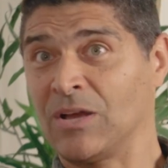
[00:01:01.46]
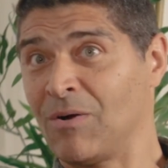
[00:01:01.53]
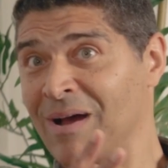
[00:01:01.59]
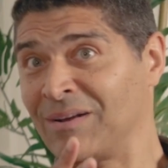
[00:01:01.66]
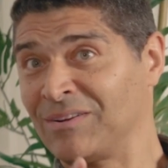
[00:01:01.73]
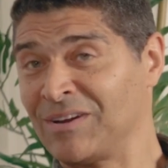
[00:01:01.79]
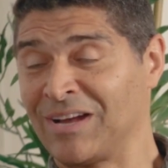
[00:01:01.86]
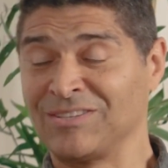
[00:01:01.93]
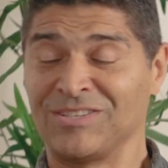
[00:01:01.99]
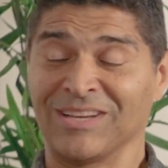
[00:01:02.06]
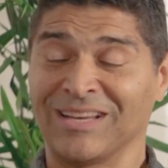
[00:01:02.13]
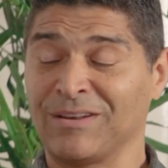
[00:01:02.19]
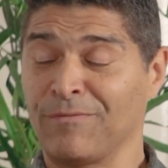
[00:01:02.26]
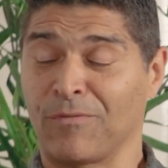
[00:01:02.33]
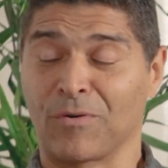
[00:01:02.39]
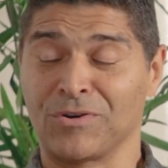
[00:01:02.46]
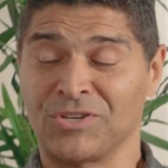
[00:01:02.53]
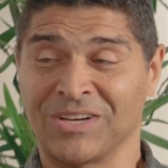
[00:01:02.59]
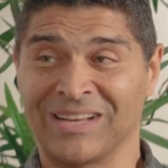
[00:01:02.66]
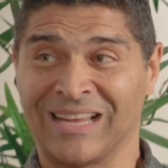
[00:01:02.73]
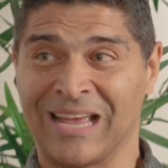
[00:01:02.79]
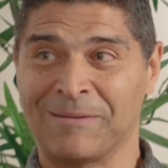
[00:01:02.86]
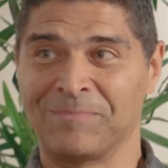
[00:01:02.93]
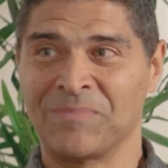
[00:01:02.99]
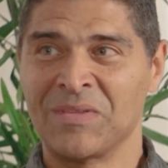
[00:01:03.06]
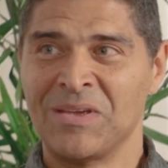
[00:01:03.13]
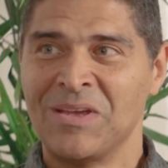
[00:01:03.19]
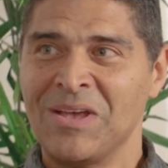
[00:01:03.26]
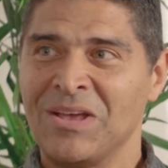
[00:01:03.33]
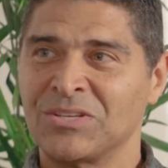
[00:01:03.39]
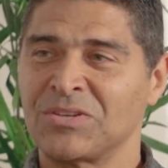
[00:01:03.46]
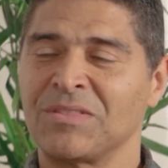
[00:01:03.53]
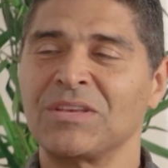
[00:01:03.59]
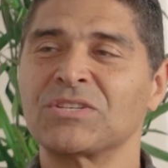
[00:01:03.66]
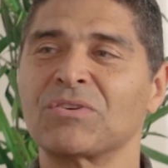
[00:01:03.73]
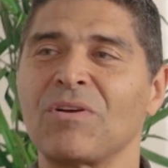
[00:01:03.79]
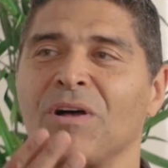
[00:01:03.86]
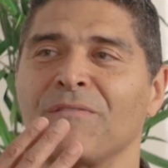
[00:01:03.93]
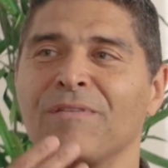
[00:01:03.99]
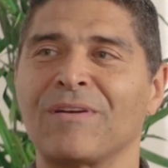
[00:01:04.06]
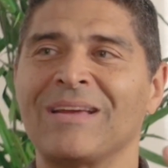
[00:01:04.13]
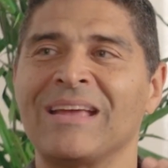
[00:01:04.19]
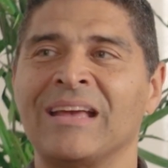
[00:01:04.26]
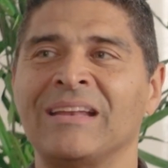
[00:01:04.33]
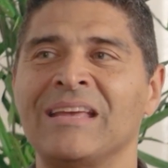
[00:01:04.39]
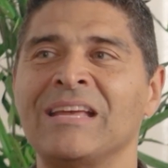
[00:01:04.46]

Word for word: go out and hunting and foraging again. So these are all very an